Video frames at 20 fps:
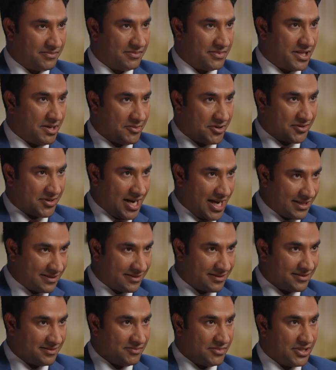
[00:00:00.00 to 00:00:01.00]

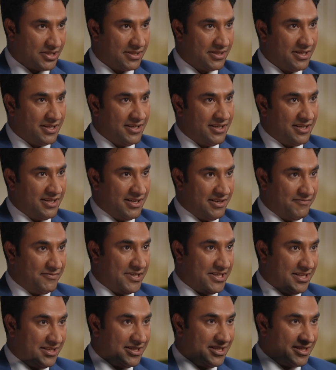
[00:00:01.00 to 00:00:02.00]
Democrats, but
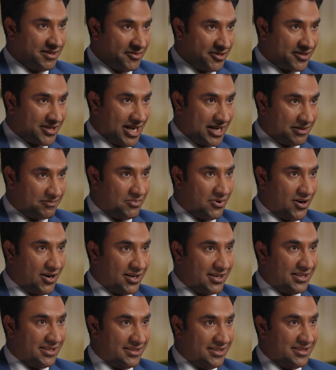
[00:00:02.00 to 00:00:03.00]
within the Democratic
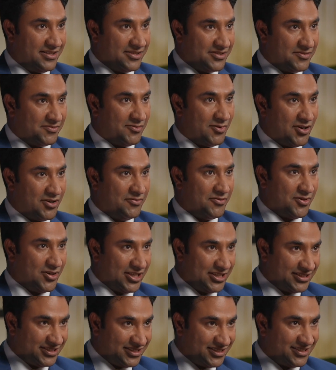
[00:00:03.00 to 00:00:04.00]
Party, there is one
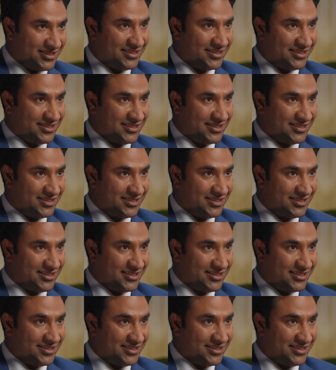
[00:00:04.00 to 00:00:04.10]
voice.